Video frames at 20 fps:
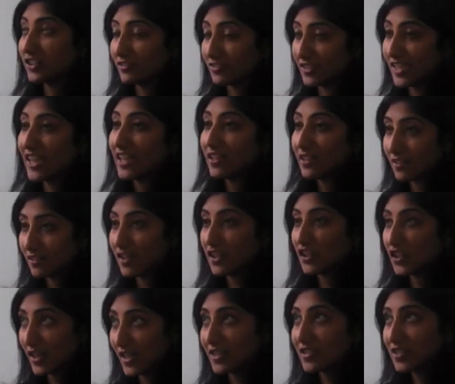take a
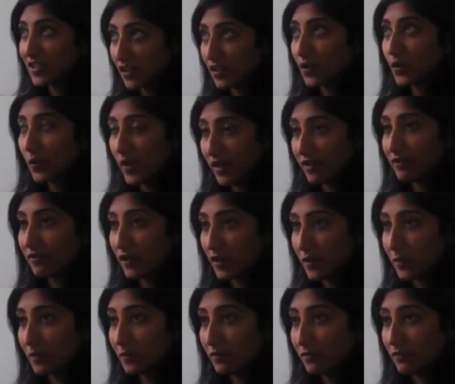great deal away
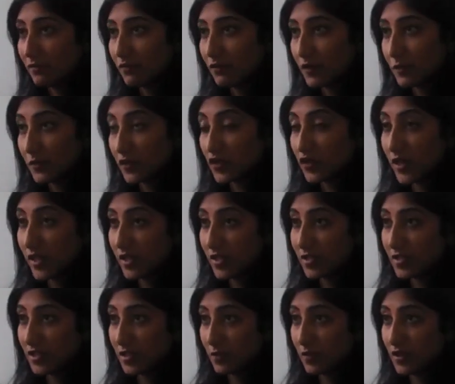from the
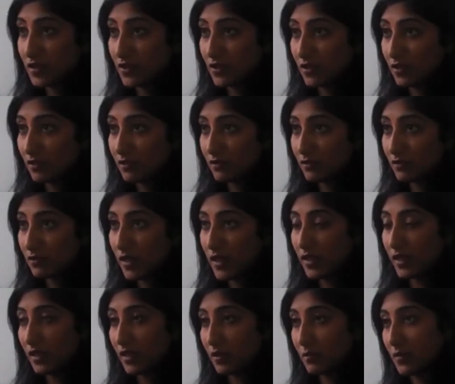trainings that we do.
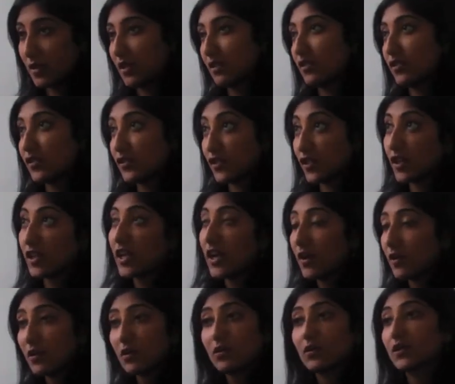And it can be either a
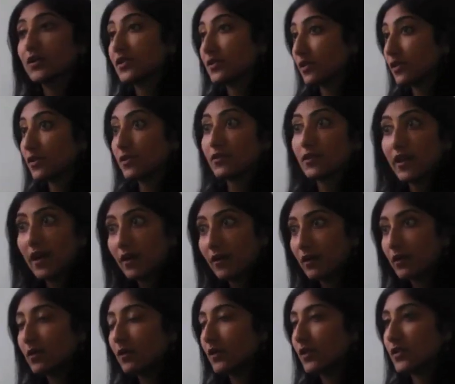30-hour course or a
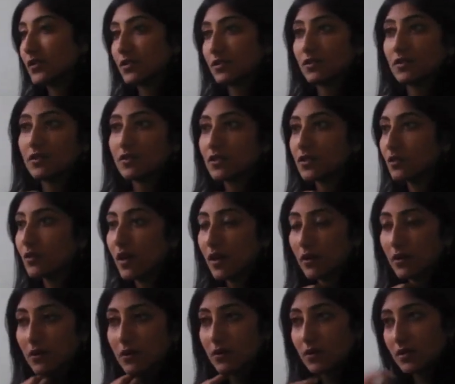3-hour course or a
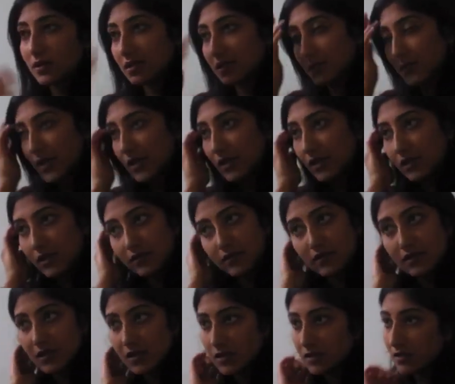2-hour course, depending on the
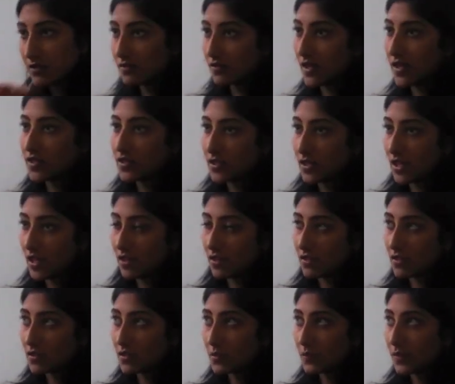needs of the
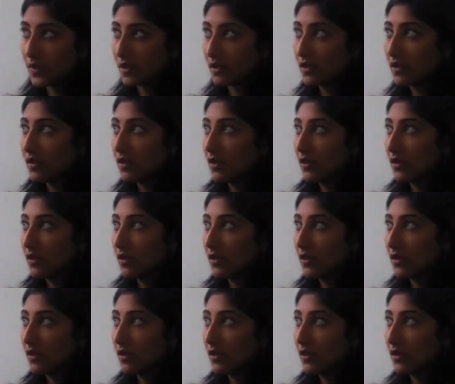educators. But